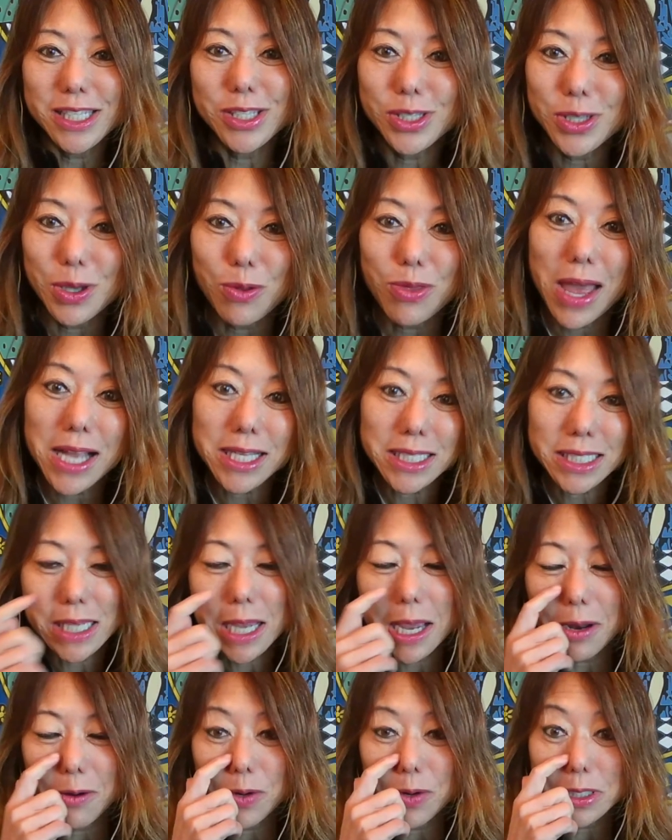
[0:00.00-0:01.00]
And so that's
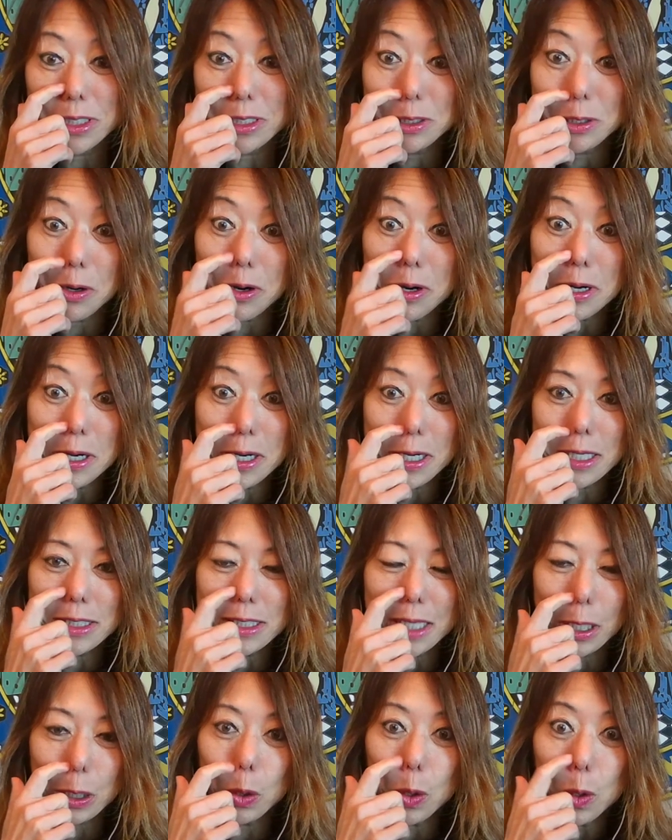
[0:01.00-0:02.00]
kind of what started is
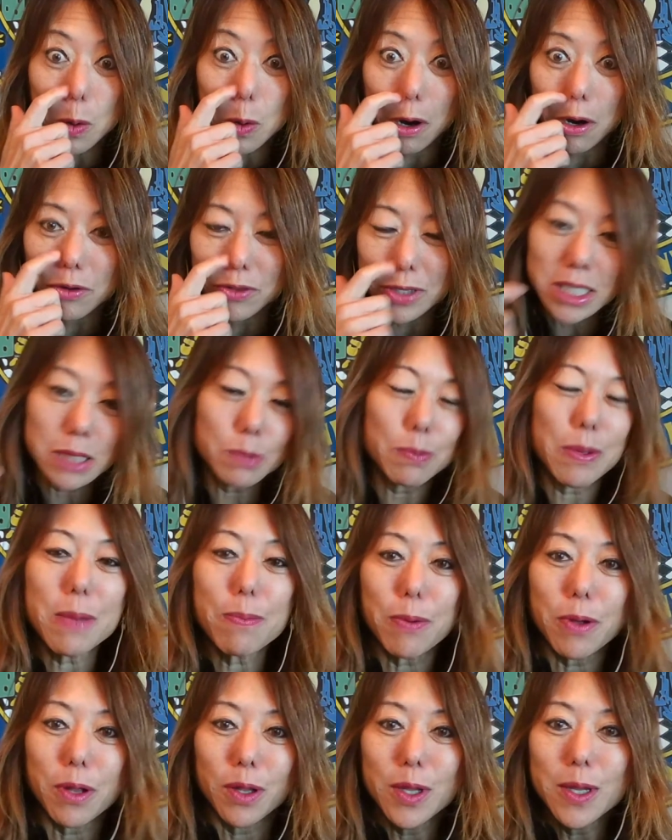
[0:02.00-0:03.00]
like, who are these
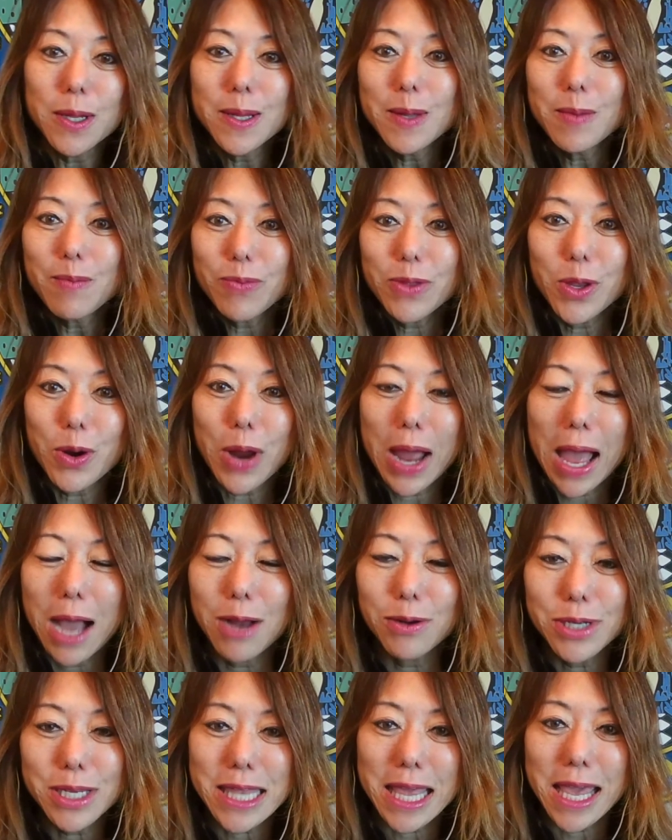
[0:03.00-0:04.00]
people? How
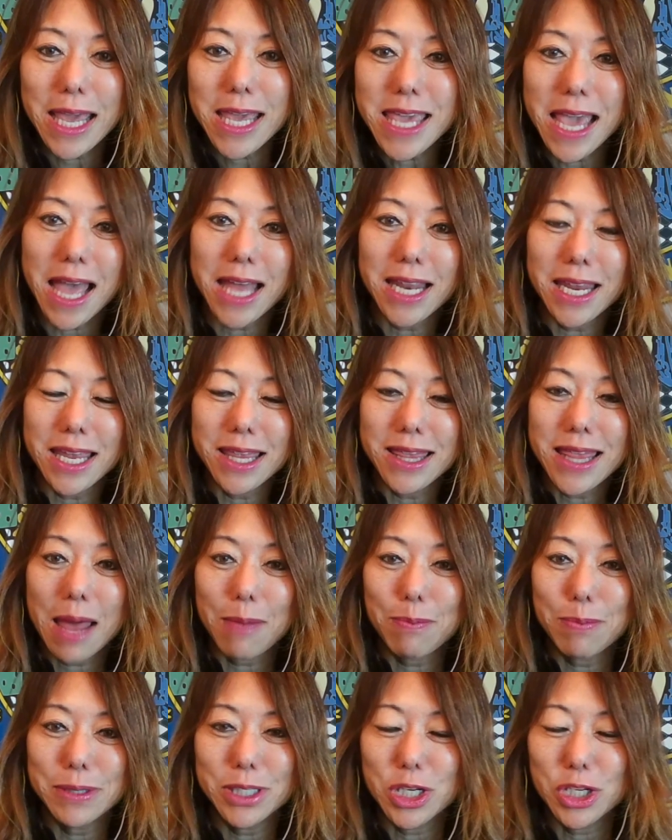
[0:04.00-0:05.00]
did they get in that
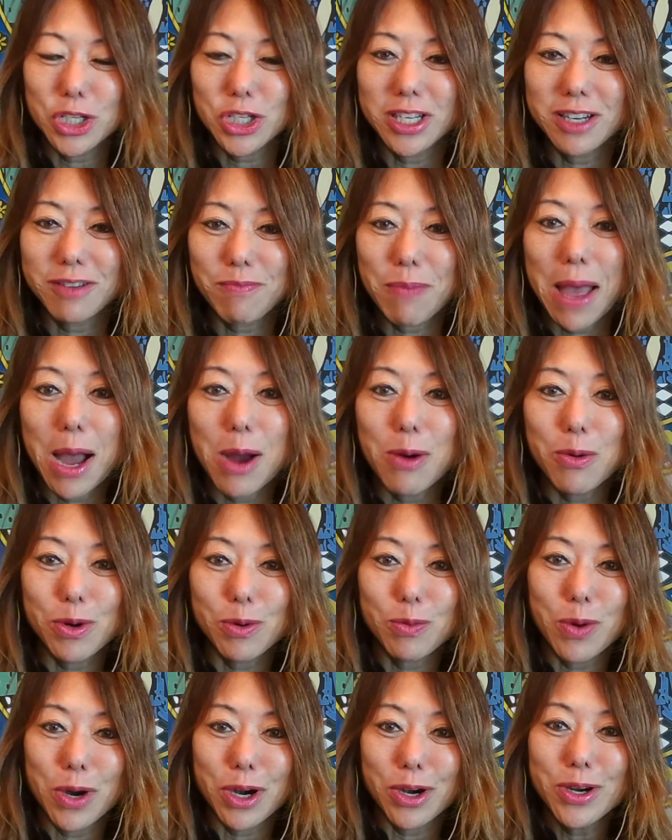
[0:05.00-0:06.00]
position of power
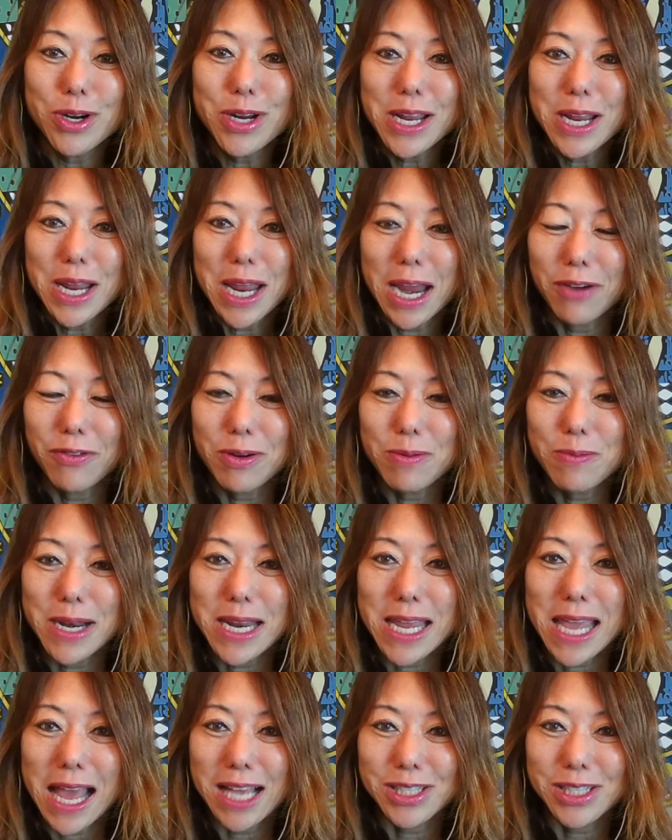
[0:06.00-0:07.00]
where
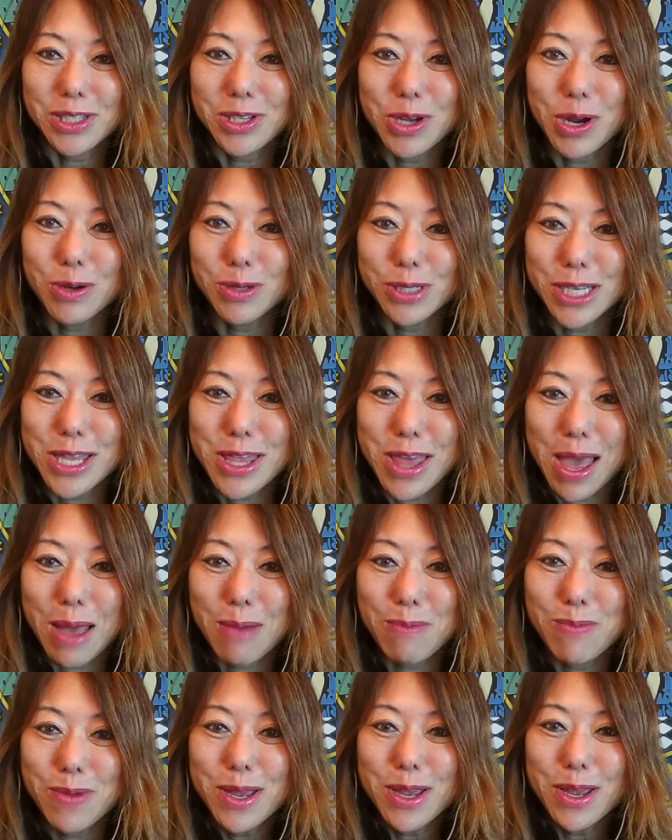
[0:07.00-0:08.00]
everybody has to go to
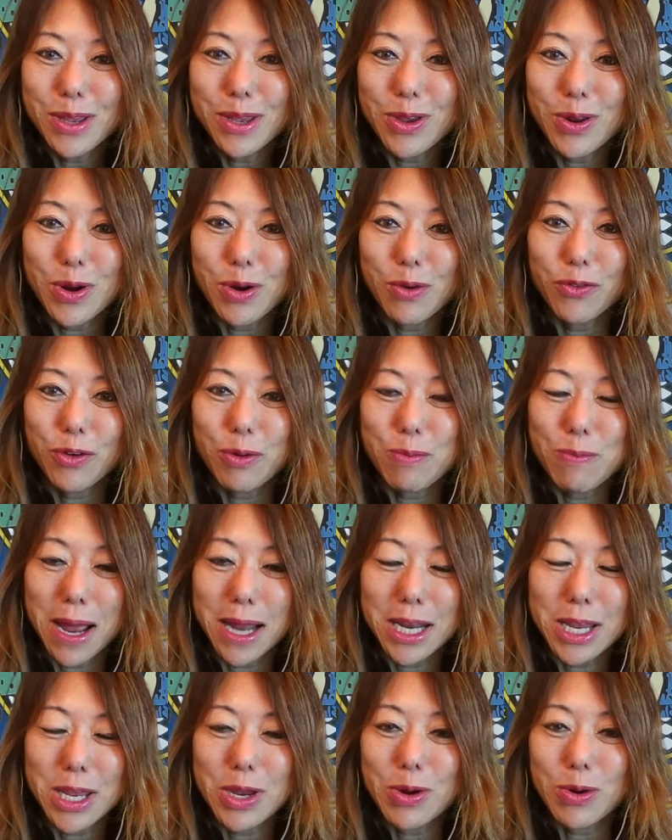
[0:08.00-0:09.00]
them, for
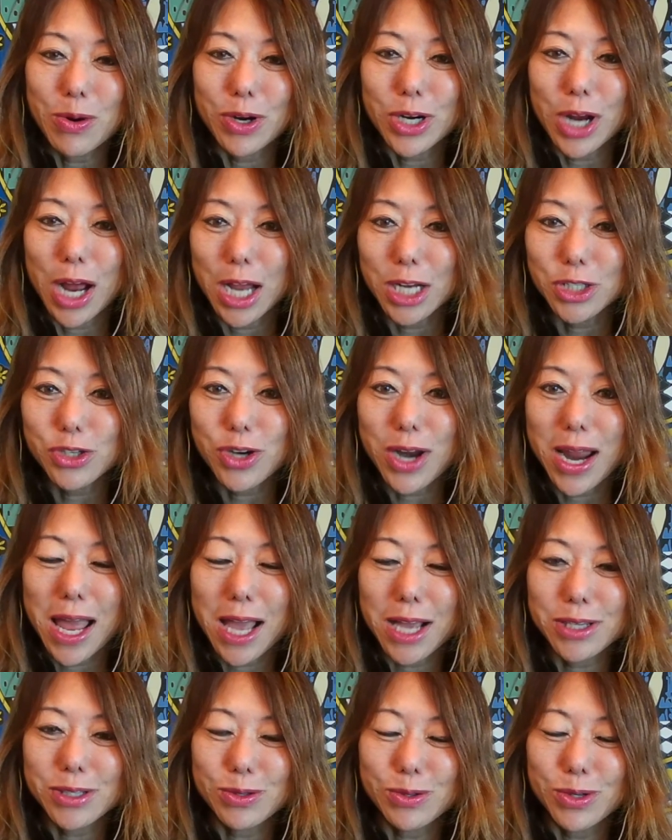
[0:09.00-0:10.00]
money or
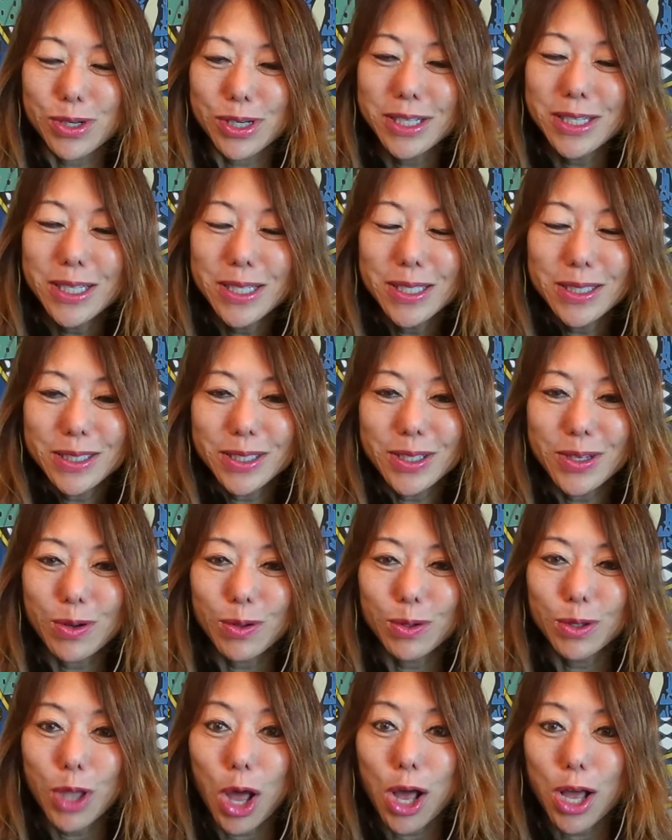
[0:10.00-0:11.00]
contracts or,
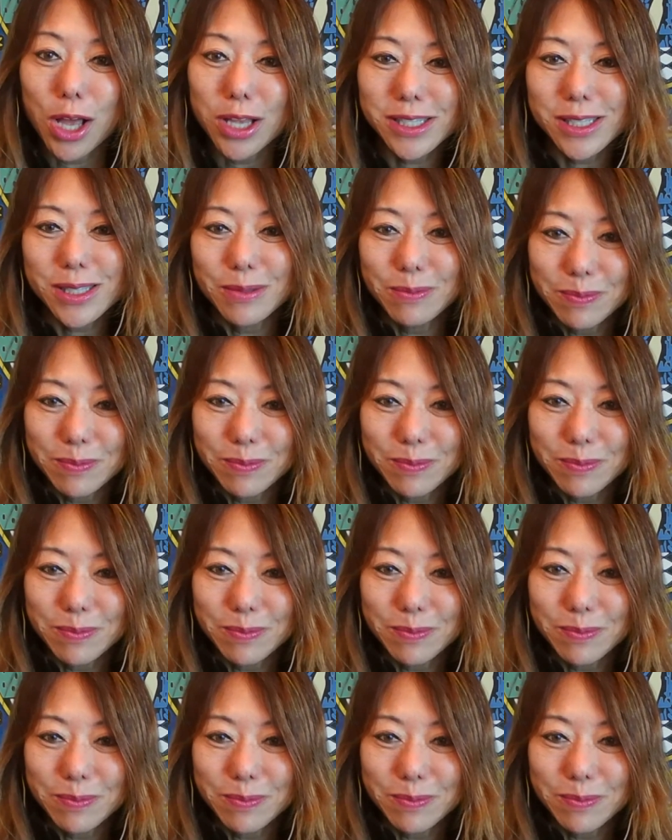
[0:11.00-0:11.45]
laws?